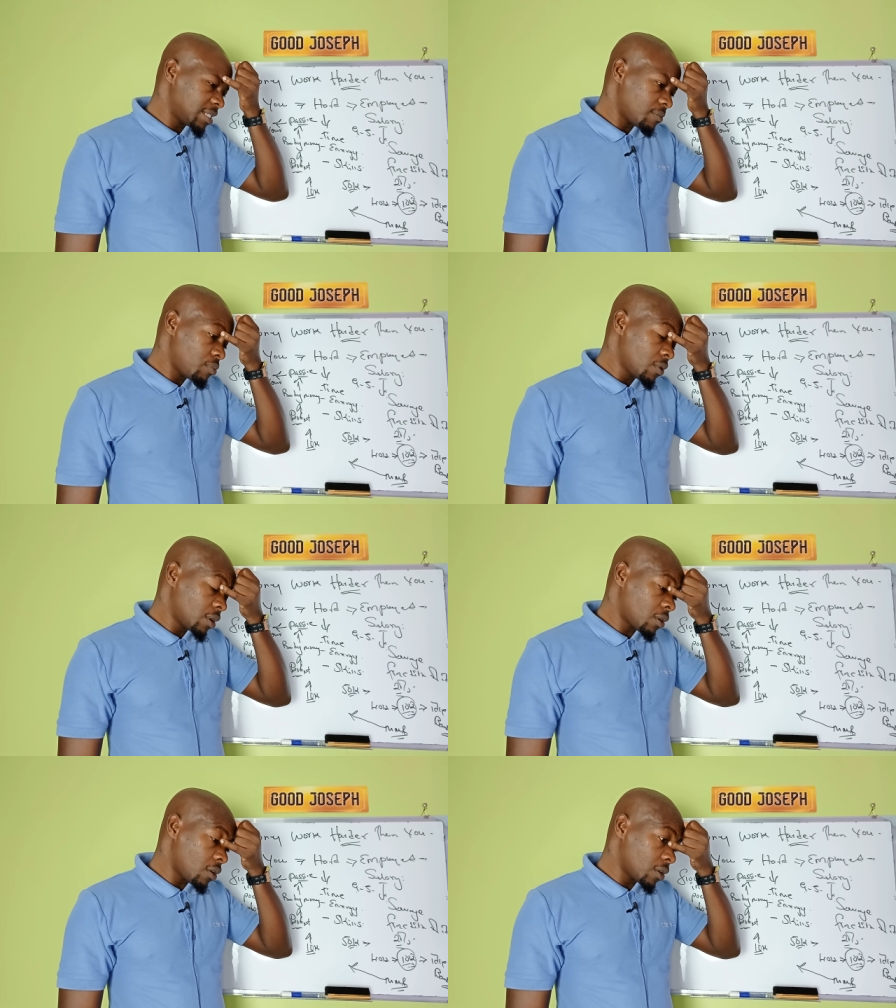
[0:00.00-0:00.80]
is a book
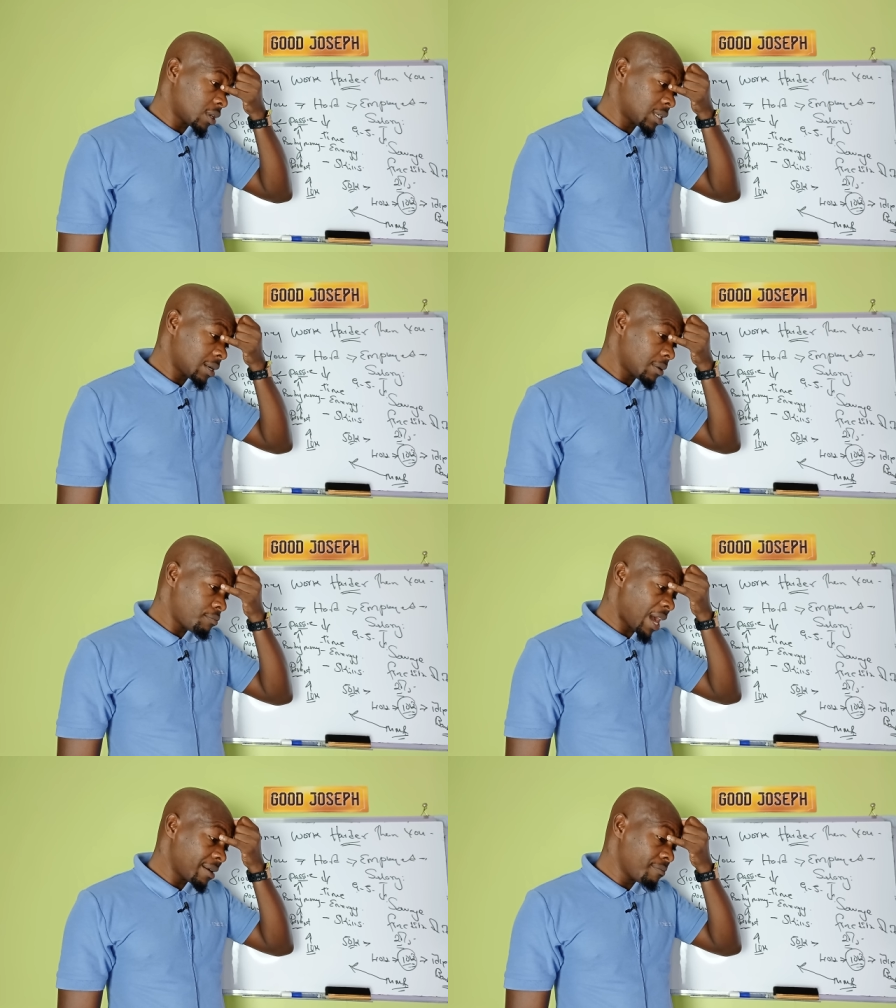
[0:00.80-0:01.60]
called
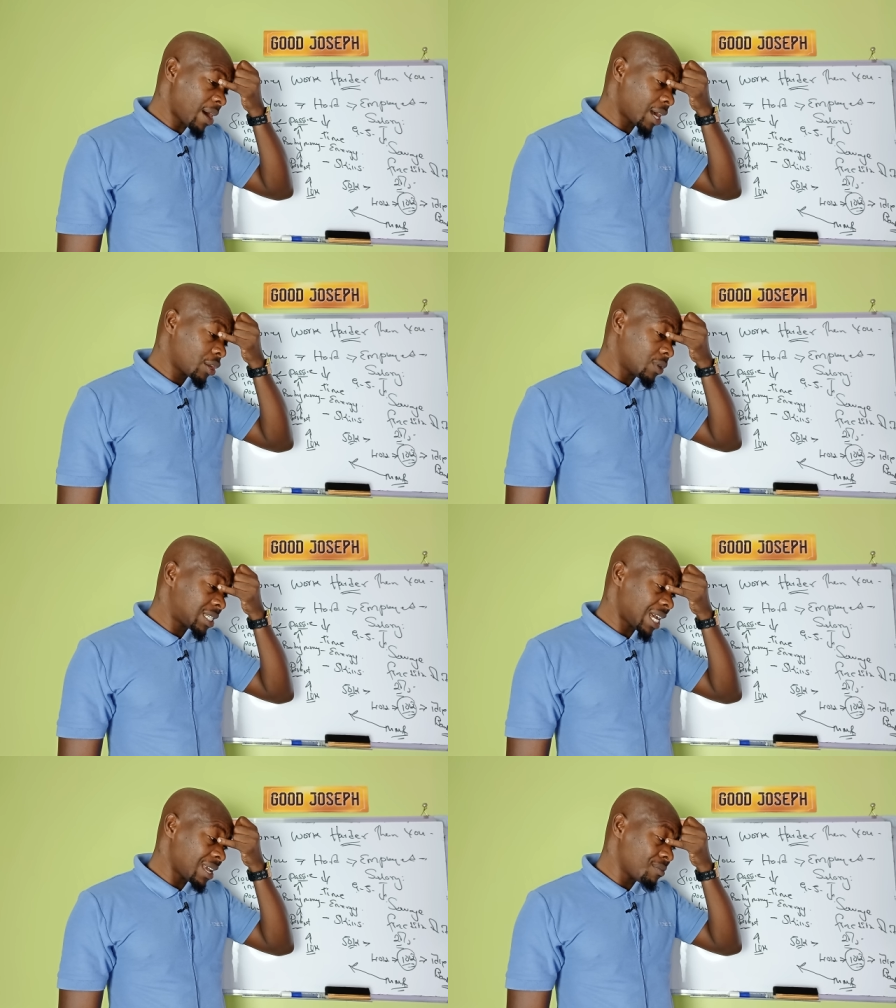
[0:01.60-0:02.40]
Buying Back Your
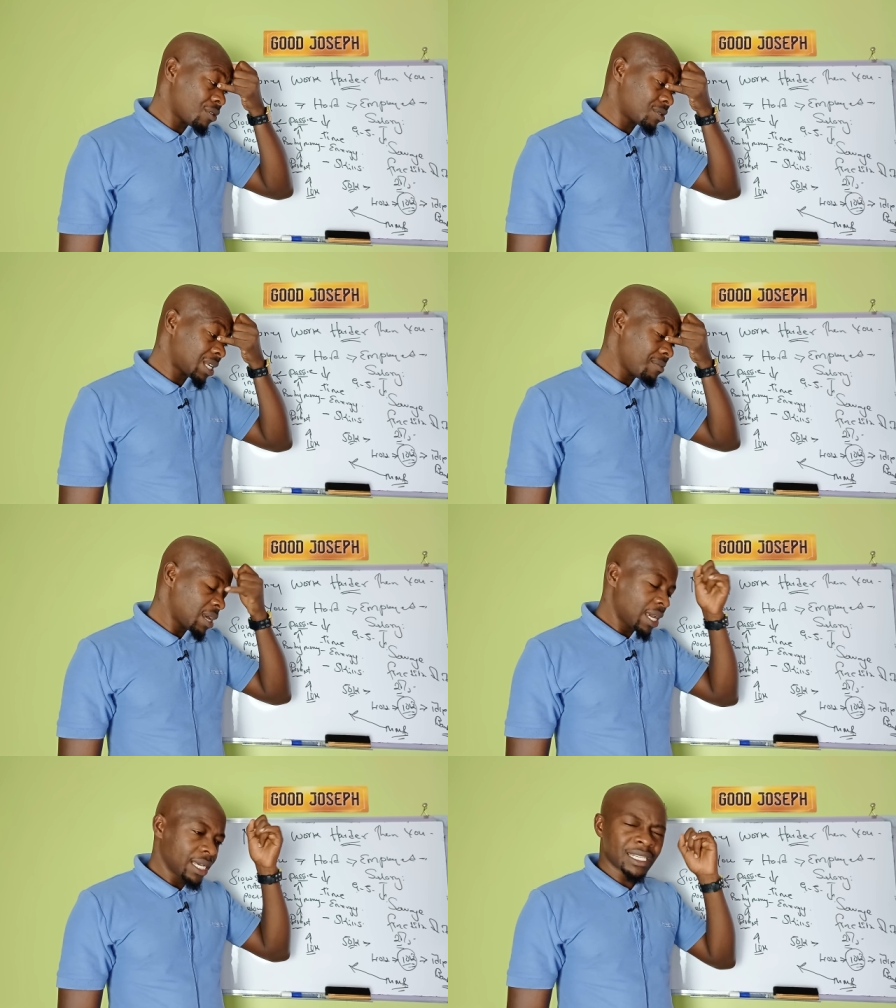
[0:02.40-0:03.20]
Time, or Time,
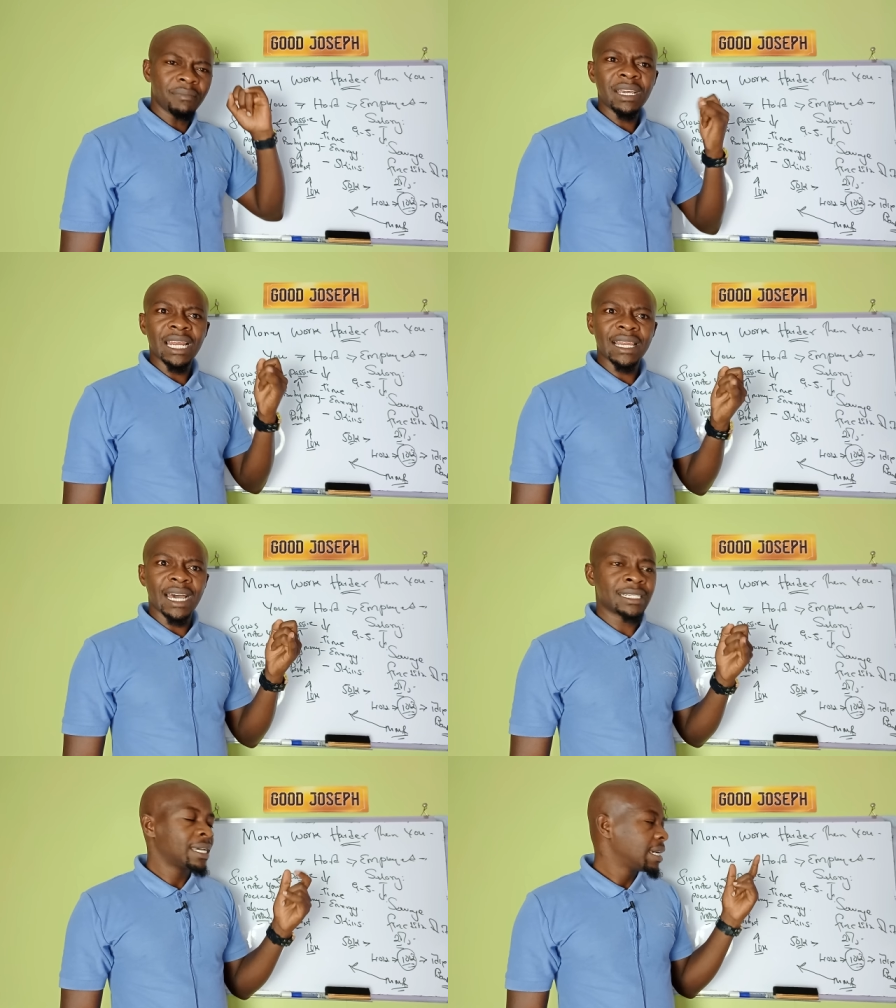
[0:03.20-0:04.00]
something like
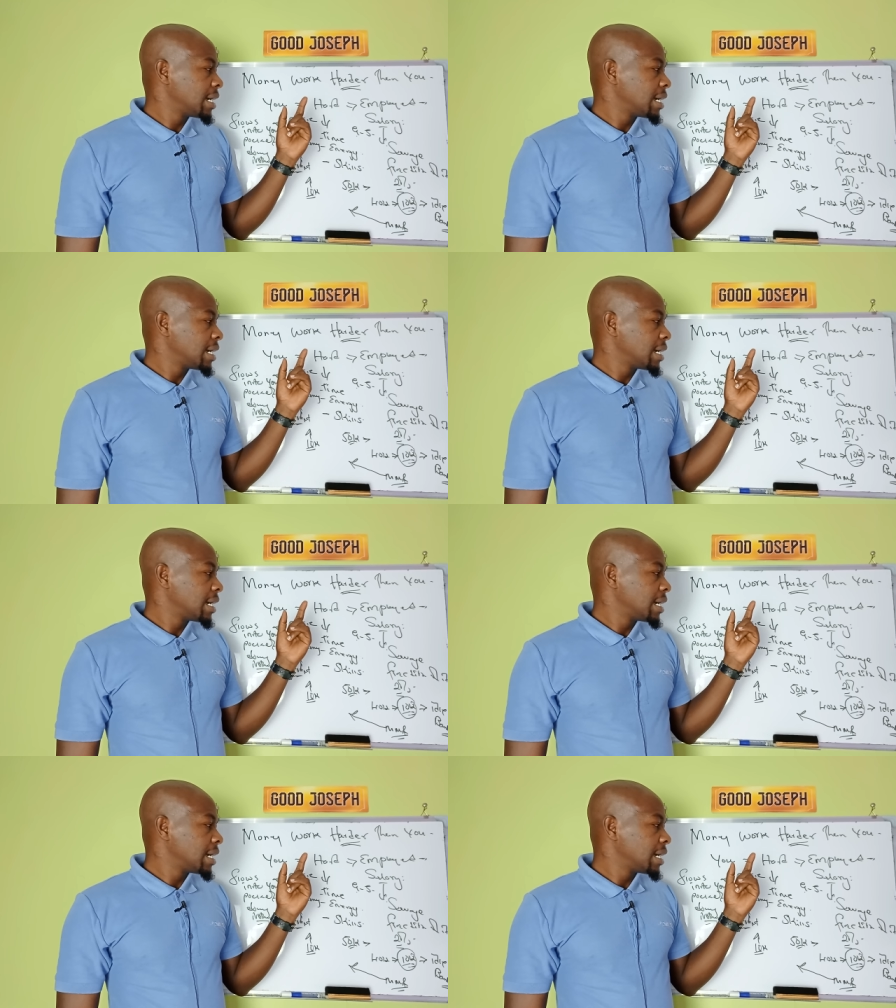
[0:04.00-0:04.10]
that.